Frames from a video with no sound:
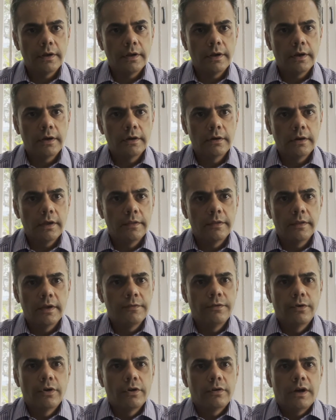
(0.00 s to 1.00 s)
And
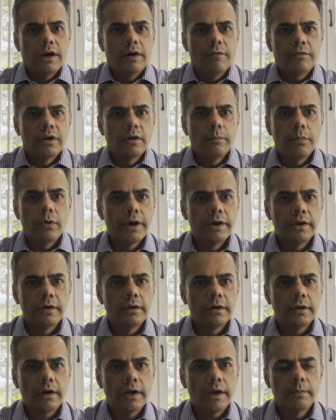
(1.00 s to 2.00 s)
therefore, after a point
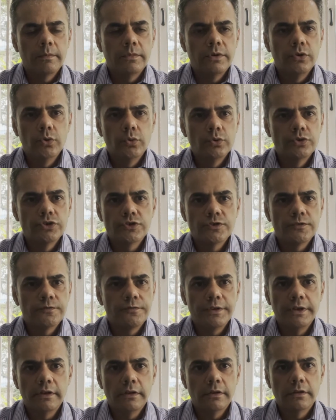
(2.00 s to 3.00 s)
in time, you just
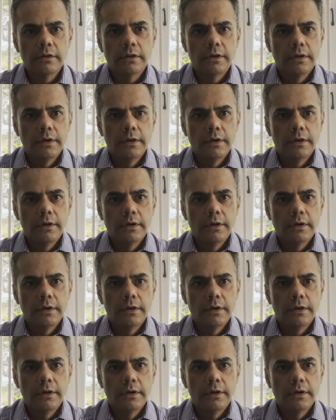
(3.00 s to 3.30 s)
feel